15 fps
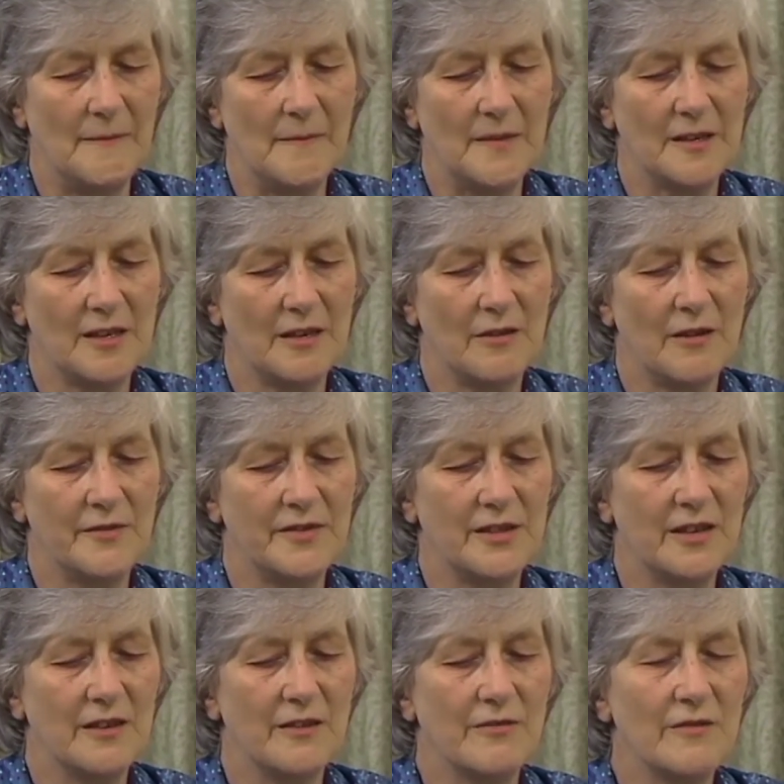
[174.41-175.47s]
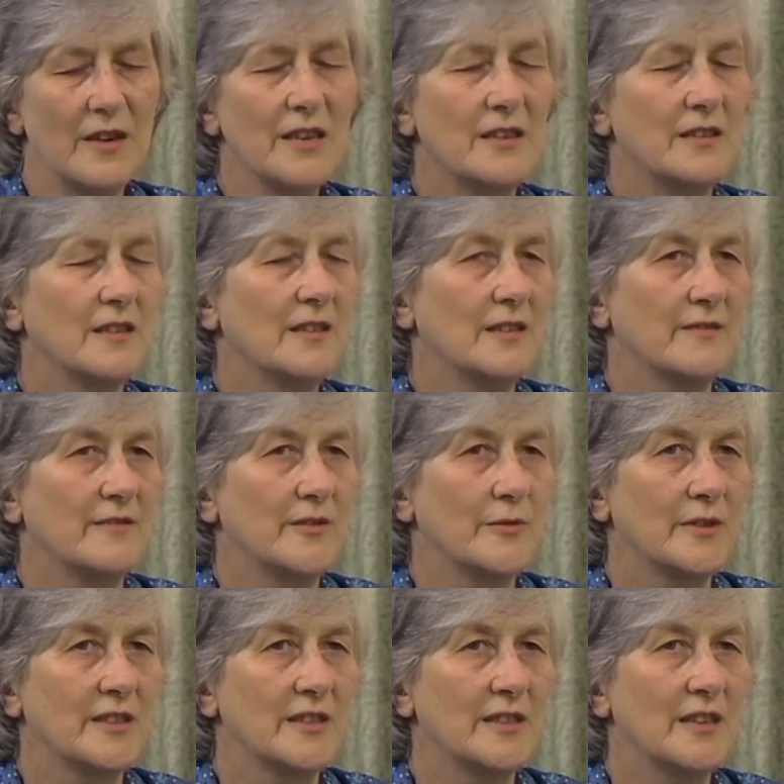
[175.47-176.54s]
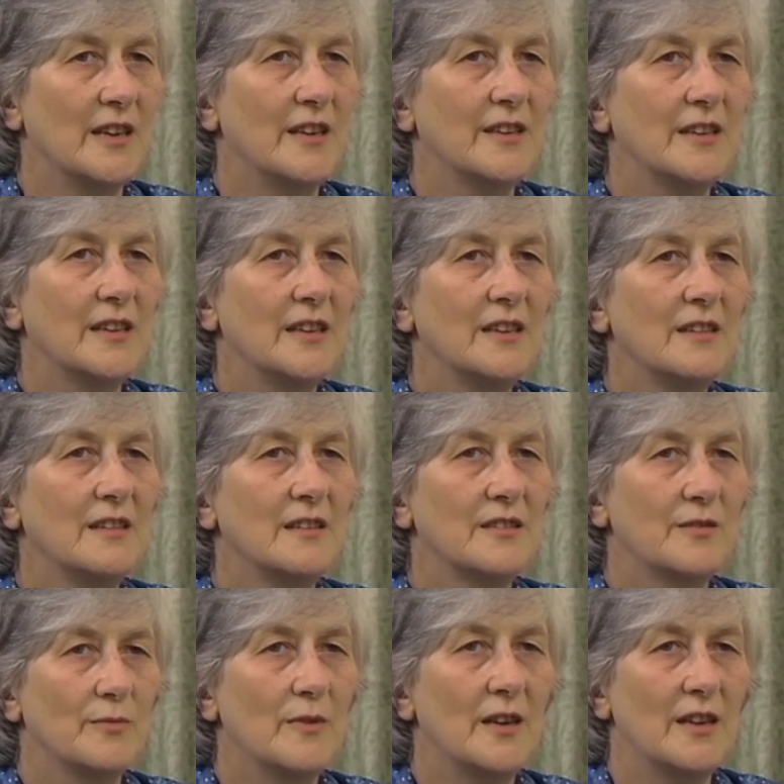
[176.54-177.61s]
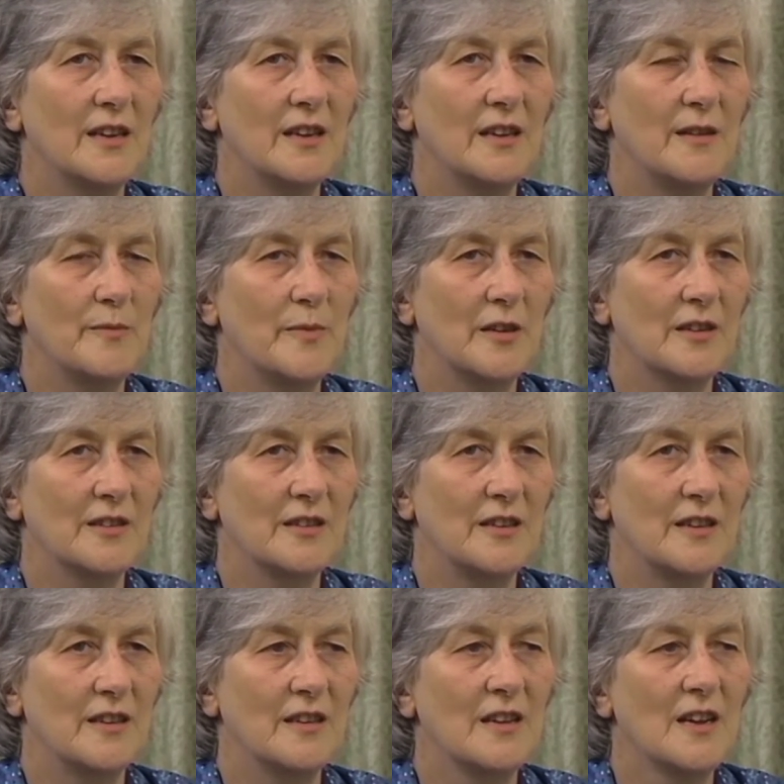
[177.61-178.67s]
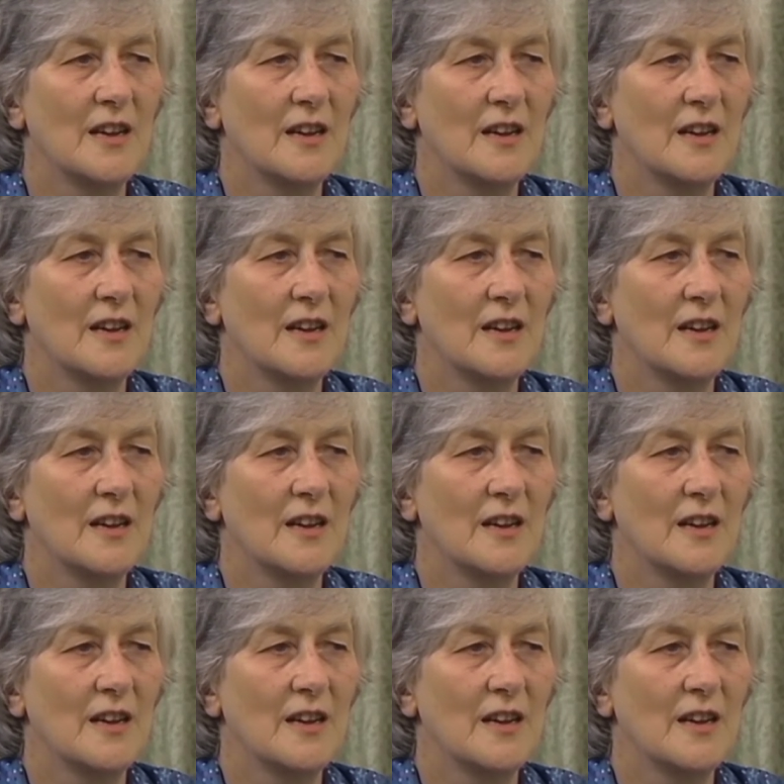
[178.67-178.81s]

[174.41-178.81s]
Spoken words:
so I've seen a great deal of Louisiana in this way, because I